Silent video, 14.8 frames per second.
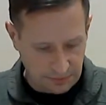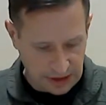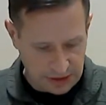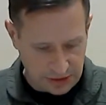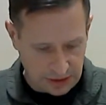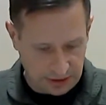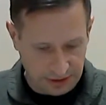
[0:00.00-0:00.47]

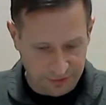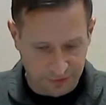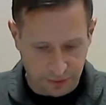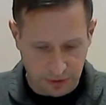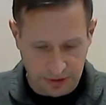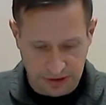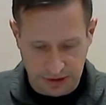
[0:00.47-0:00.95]
So I look
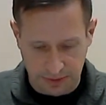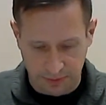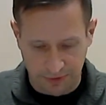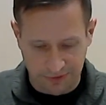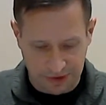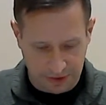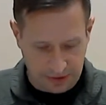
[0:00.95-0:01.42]
forward to
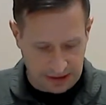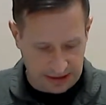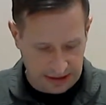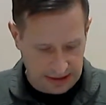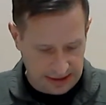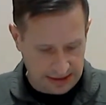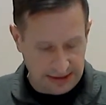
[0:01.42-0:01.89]
reviewing
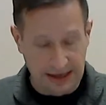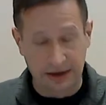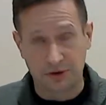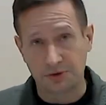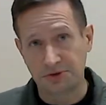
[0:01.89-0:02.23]
that whole